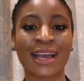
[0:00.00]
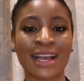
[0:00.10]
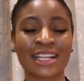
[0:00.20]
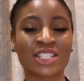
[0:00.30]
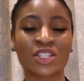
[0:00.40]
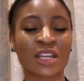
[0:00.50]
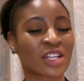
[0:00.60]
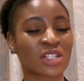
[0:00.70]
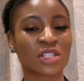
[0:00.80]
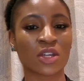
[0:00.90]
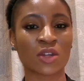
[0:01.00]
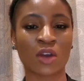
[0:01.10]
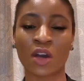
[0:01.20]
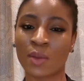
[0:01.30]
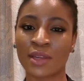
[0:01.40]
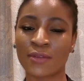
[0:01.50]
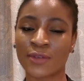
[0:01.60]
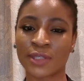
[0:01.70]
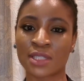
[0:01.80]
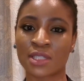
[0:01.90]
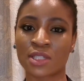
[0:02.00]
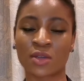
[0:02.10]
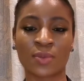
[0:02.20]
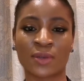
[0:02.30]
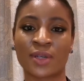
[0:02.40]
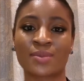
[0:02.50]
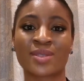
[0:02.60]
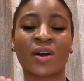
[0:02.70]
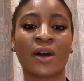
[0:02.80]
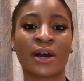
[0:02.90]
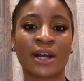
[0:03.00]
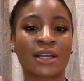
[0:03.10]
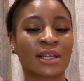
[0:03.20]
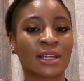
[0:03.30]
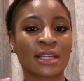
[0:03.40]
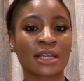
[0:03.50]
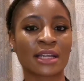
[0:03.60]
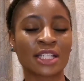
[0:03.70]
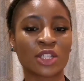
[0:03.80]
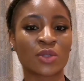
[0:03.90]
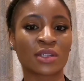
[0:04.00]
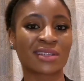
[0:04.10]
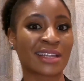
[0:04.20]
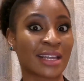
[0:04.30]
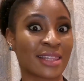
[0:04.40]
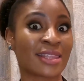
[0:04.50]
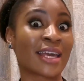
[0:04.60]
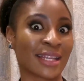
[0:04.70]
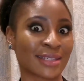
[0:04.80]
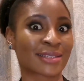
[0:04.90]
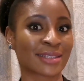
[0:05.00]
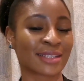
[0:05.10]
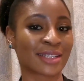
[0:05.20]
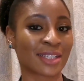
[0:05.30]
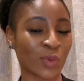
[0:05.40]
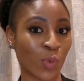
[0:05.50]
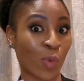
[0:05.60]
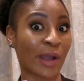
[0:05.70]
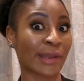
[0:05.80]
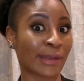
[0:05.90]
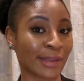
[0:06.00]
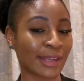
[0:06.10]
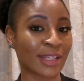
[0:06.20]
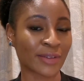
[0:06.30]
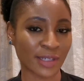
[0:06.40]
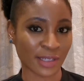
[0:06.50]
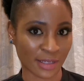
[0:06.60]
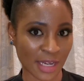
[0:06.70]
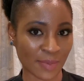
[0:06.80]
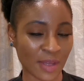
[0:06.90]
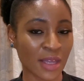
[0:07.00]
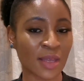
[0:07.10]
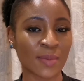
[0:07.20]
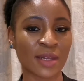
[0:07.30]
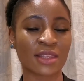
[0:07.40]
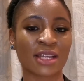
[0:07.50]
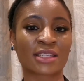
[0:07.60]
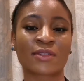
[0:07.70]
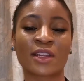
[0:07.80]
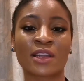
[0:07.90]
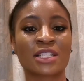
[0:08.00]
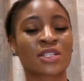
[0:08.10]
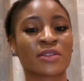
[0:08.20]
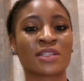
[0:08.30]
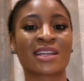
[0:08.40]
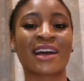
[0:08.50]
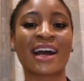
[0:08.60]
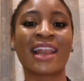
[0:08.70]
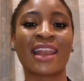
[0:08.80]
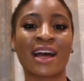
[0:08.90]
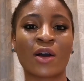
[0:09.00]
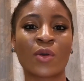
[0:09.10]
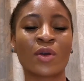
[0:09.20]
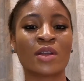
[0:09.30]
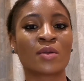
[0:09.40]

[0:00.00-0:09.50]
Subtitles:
and you actually don't know how many fragrances or parfums are included in that one ingredient name, meaning that regulators allow